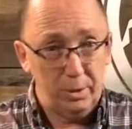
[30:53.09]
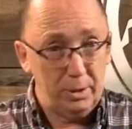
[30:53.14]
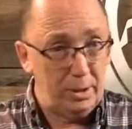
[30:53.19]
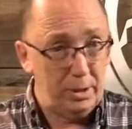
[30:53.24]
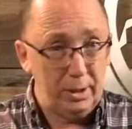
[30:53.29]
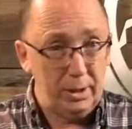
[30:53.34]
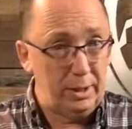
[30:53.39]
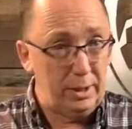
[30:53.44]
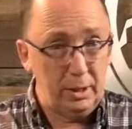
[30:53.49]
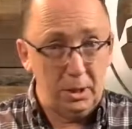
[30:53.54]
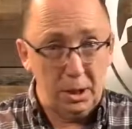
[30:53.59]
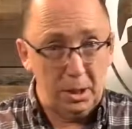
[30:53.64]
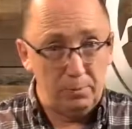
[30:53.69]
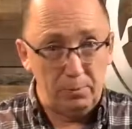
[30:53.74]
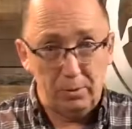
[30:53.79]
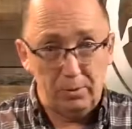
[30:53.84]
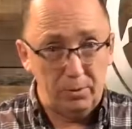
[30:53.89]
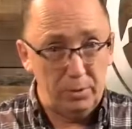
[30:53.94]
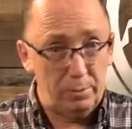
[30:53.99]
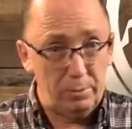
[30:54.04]
any comfort
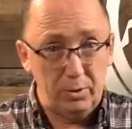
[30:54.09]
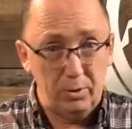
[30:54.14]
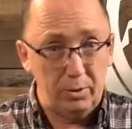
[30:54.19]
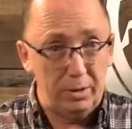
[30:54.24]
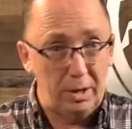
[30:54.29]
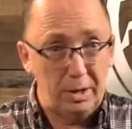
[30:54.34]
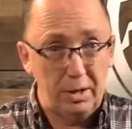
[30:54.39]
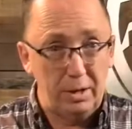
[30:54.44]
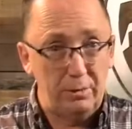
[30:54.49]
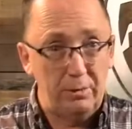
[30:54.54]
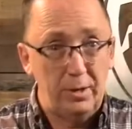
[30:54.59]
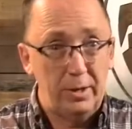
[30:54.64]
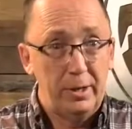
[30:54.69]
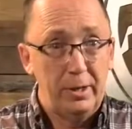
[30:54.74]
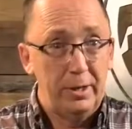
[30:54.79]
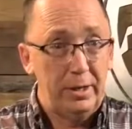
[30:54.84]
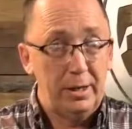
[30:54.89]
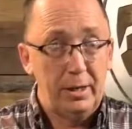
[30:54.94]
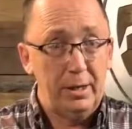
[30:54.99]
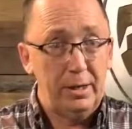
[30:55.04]
from his love,
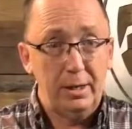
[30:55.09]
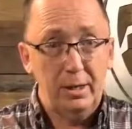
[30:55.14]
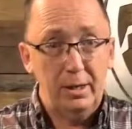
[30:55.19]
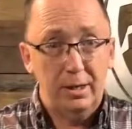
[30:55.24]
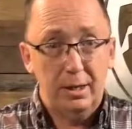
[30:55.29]
any